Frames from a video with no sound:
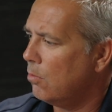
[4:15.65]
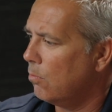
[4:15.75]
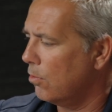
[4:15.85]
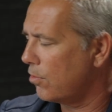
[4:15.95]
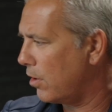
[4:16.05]

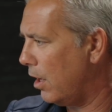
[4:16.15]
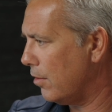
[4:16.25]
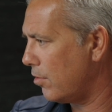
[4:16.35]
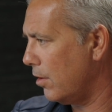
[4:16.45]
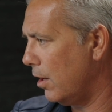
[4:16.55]
Worst
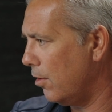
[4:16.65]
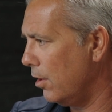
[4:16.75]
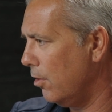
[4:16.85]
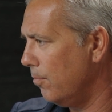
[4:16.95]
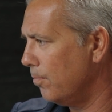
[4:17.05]
case
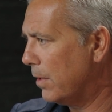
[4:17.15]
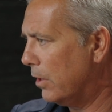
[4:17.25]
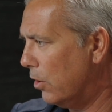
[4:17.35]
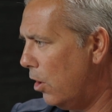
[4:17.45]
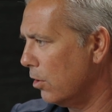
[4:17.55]
scenario,
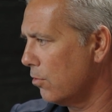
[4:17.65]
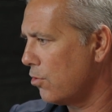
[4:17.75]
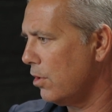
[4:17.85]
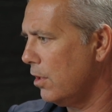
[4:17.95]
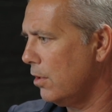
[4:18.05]
longer
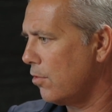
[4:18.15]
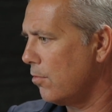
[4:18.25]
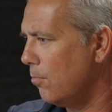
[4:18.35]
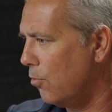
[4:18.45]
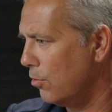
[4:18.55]

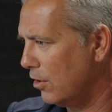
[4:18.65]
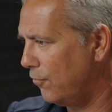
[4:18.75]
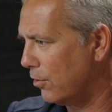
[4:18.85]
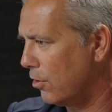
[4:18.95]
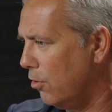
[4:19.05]
sheets, more
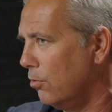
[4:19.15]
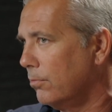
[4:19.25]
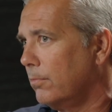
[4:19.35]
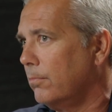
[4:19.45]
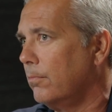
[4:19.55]

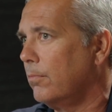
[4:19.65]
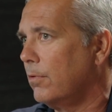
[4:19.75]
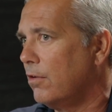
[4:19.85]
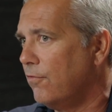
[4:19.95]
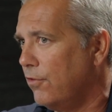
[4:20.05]
difficult
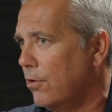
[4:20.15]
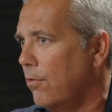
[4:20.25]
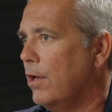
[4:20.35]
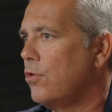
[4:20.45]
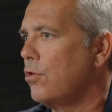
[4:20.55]

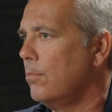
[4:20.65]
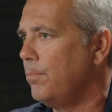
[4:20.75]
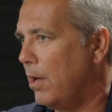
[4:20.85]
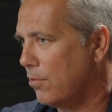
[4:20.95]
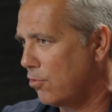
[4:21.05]

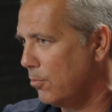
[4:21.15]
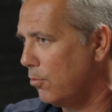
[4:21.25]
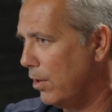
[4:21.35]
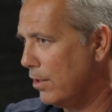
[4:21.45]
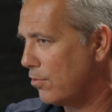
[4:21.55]
configuration,
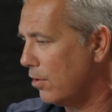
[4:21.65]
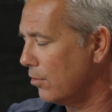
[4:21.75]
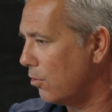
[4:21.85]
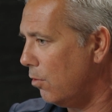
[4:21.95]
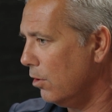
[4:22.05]
possible waste
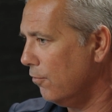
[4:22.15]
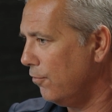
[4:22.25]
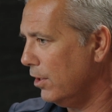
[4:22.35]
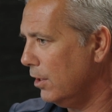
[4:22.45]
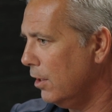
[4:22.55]
on the coil
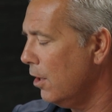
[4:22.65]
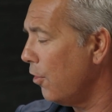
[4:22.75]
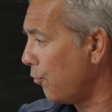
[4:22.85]
feed,